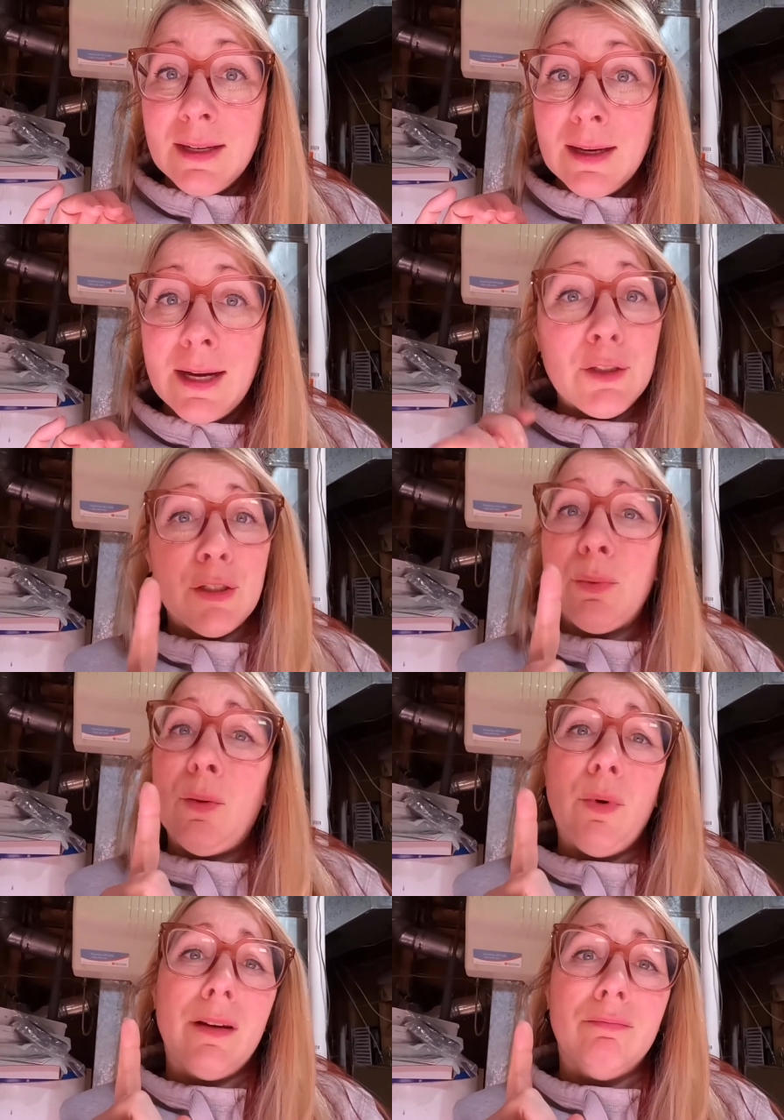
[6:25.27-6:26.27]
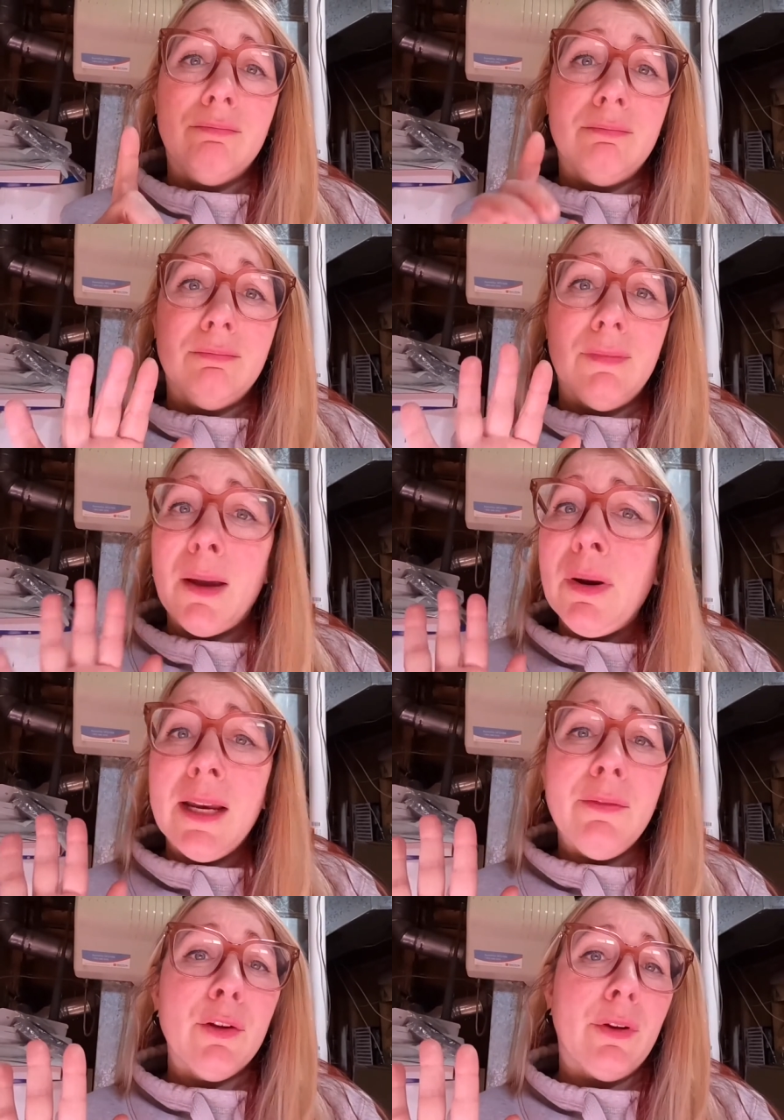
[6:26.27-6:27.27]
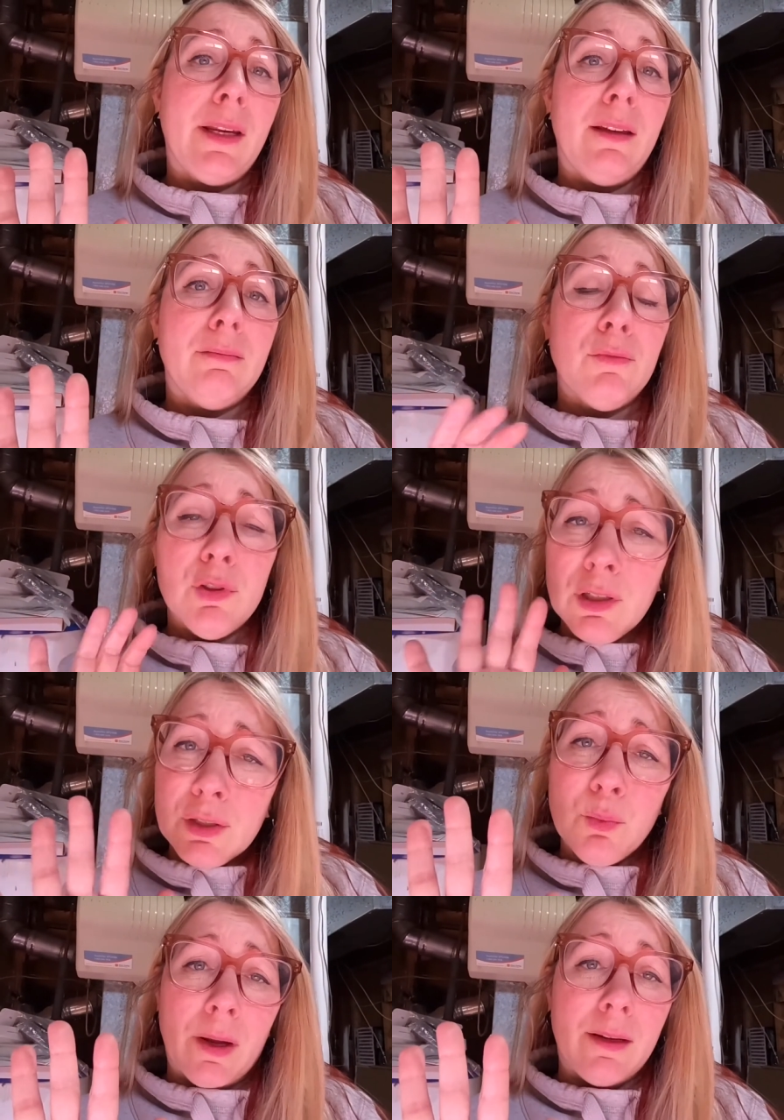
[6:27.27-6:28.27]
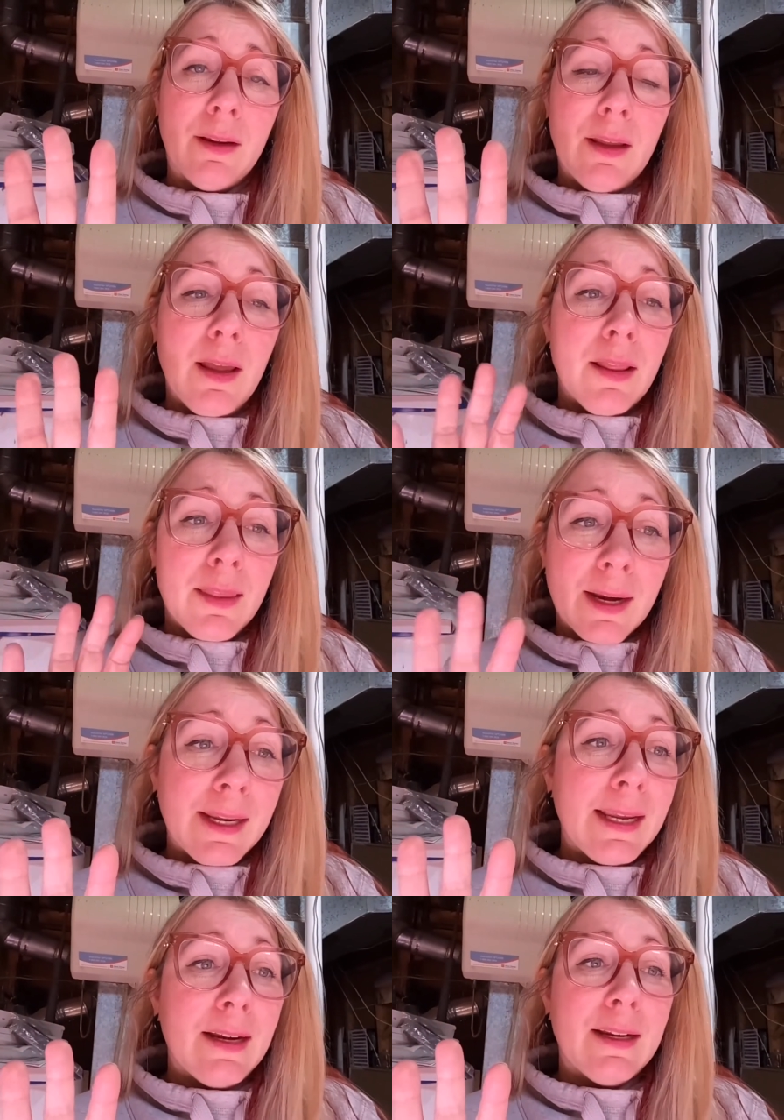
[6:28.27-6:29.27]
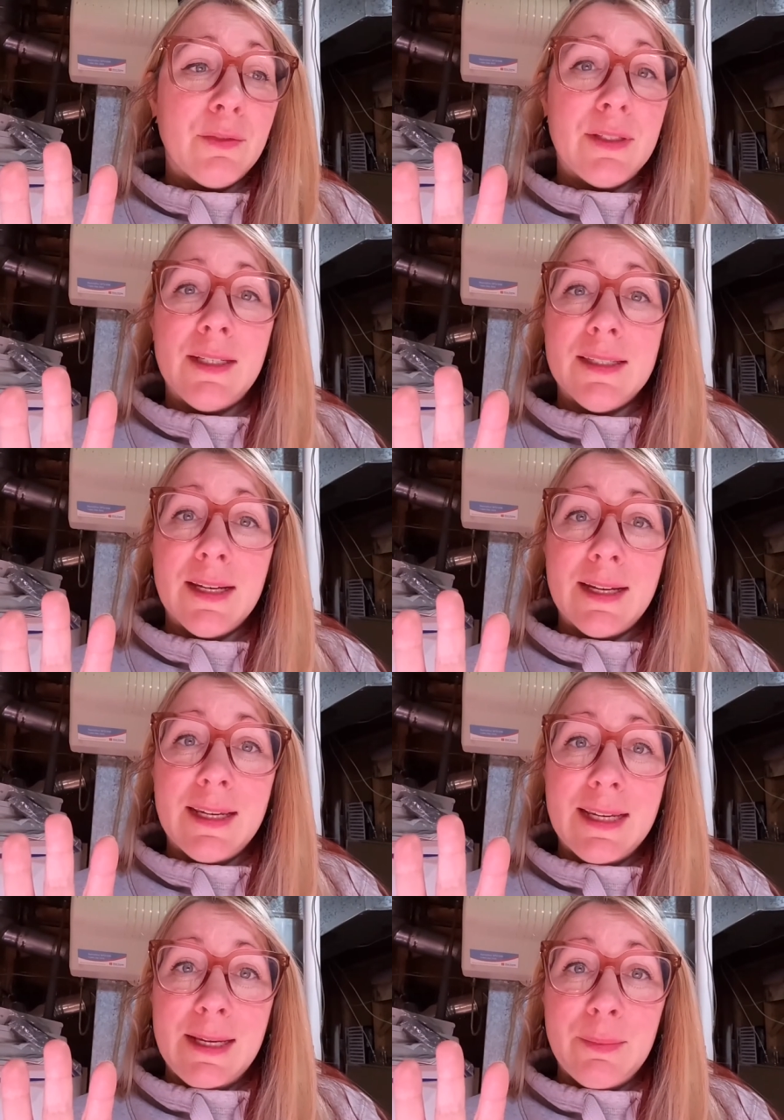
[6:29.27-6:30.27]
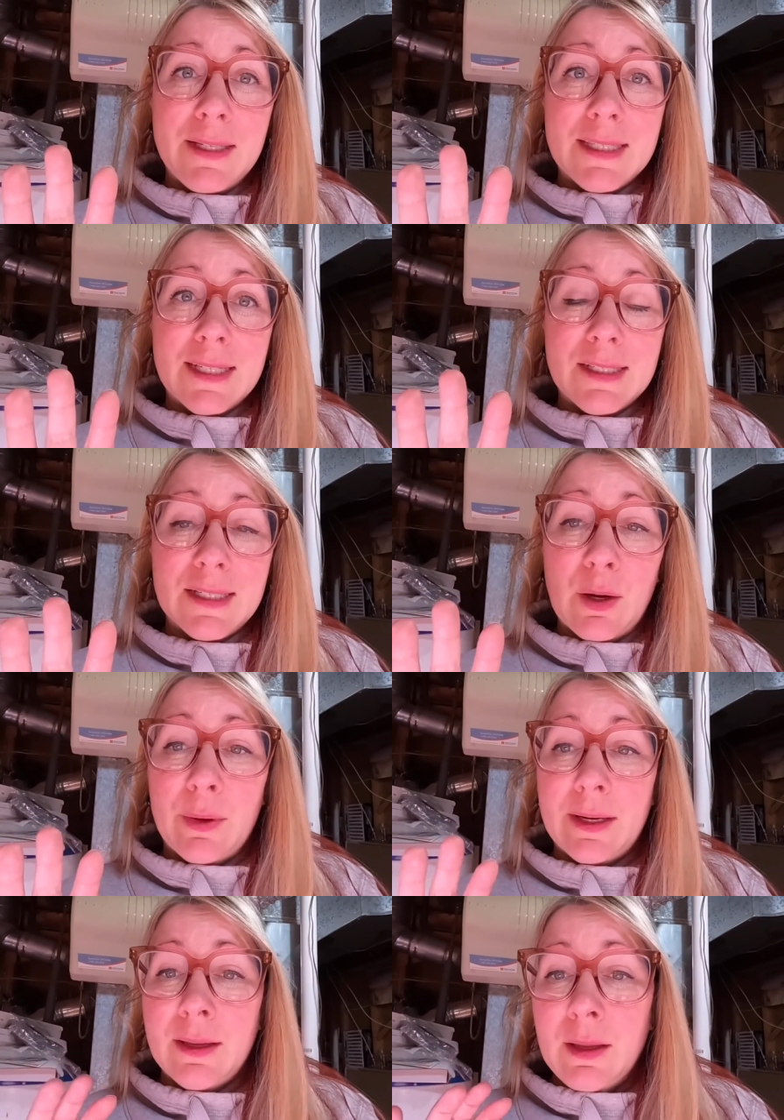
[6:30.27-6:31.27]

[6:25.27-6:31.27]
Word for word: I just want one. I'm not even greedy, just one. Then I can get enough seeds that I can keep these things going.